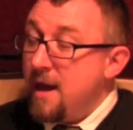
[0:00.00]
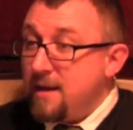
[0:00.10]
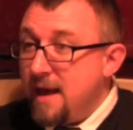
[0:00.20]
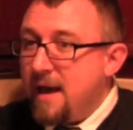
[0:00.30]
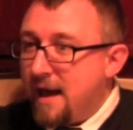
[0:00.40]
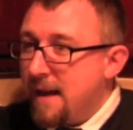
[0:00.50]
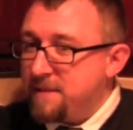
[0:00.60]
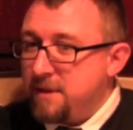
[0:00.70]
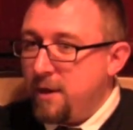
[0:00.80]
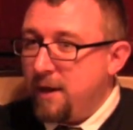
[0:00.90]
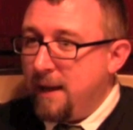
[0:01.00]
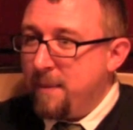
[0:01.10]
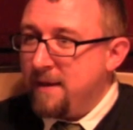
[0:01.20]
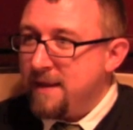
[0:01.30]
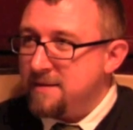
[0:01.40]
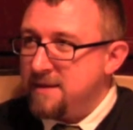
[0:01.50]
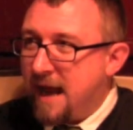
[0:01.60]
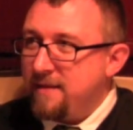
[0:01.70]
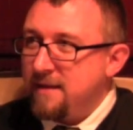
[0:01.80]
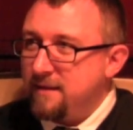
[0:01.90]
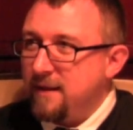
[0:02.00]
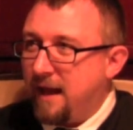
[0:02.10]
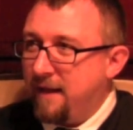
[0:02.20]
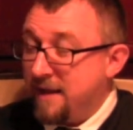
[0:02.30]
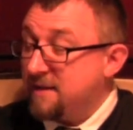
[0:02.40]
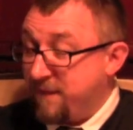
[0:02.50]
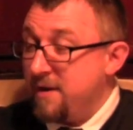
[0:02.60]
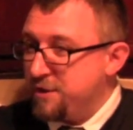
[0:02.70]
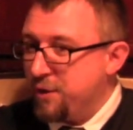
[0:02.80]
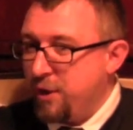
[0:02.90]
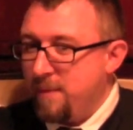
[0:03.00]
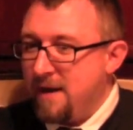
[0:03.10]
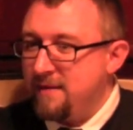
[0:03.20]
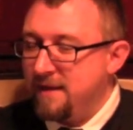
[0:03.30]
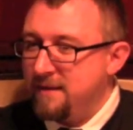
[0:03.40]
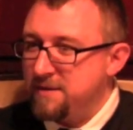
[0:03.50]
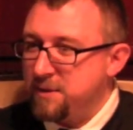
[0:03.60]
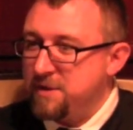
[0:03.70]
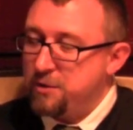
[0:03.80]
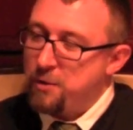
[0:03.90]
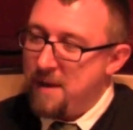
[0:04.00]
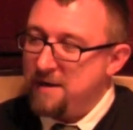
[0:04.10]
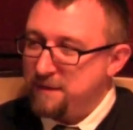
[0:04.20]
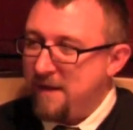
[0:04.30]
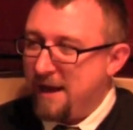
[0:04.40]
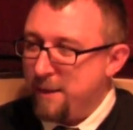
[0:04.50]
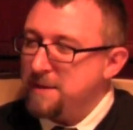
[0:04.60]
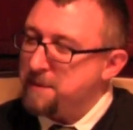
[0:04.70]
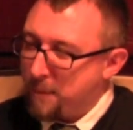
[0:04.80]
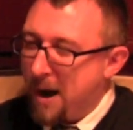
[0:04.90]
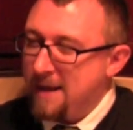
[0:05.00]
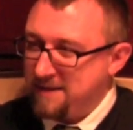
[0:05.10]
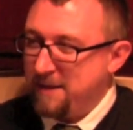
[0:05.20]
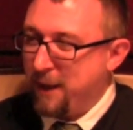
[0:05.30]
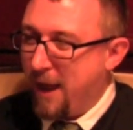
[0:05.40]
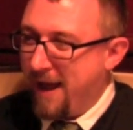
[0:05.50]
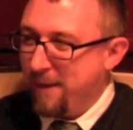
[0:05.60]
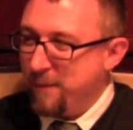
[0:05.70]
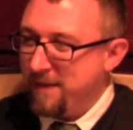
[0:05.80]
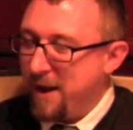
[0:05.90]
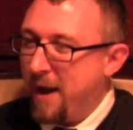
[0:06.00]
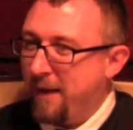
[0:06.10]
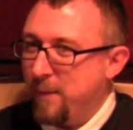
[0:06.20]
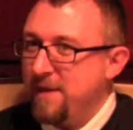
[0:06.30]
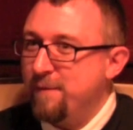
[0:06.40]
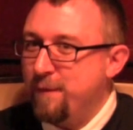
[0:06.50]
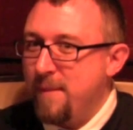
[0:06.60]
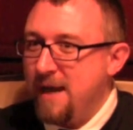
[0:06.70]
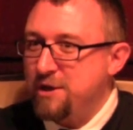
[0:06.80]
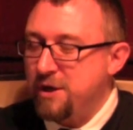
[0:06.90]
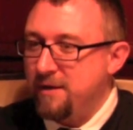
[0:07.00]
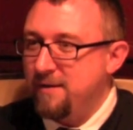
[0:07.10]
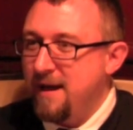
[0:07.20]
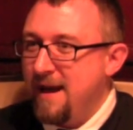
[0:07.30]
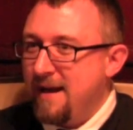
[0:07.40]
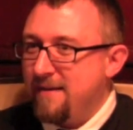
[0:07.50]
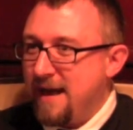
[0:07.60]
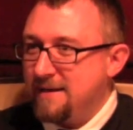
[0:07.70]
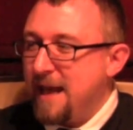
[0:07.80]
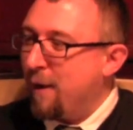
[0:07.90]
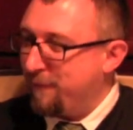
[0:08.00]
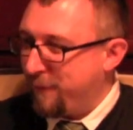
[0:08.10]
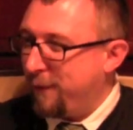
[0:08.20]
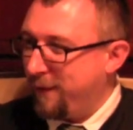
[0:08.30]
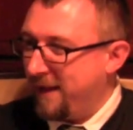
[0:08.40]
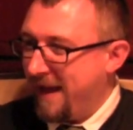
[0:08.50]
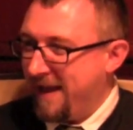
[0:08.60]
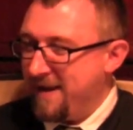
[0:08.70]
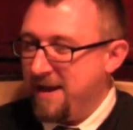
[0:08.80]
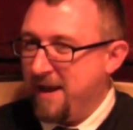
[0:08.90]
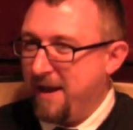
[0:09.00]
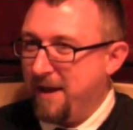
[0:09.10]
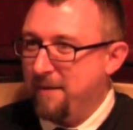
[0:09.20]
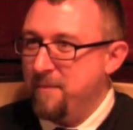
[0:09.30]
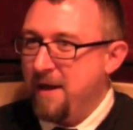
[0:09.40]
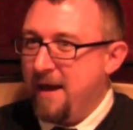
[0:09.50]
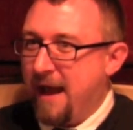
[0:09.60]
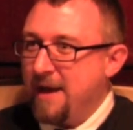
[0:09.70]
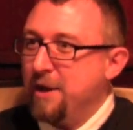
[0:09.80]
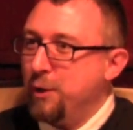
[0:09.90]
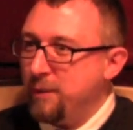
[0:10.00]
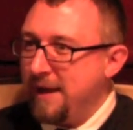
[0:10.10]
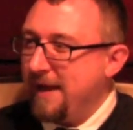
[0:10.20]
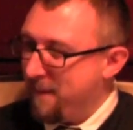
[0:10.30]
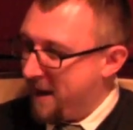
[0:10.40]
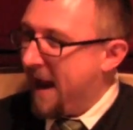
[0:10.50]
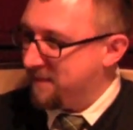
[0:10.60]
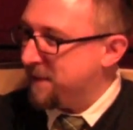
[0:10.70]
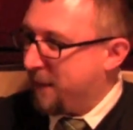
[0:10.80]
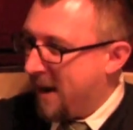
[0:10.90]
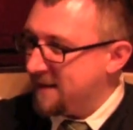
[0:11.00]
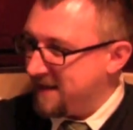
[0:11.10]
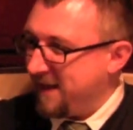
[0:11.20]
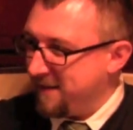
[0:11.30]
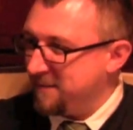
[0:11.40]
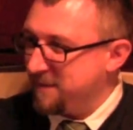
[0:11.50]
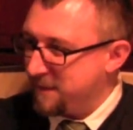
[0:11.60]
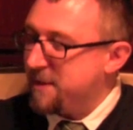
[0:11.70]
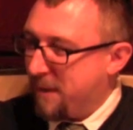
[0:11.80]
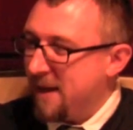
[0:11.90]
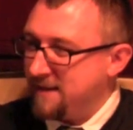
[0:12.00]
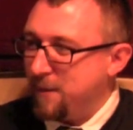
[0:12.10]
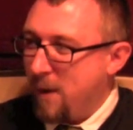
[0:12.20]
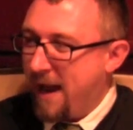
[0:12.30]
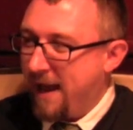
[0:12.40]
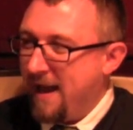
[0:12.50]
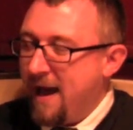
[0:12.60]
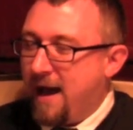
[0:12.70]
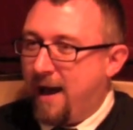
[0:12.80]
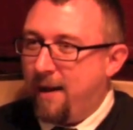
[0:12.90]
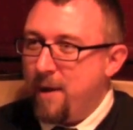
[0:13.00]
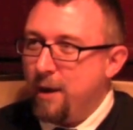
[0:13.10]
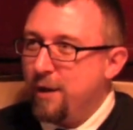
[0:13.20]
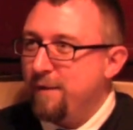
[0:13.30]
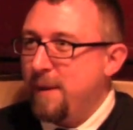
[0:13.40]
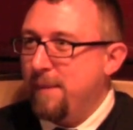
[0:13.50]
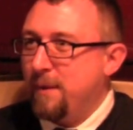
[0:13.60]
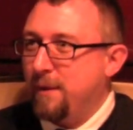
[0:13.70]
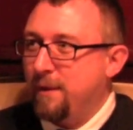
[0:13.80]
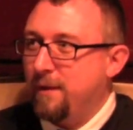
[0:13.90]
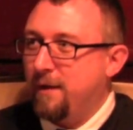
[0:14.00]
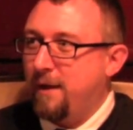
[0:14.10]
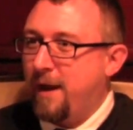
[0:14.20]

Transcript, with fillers: Yeah, absolutely. But I think that's very true, but I think there's also tremendous value in surprising the client with information that is helpful in a unique and perhaps surprising way. A lot of people,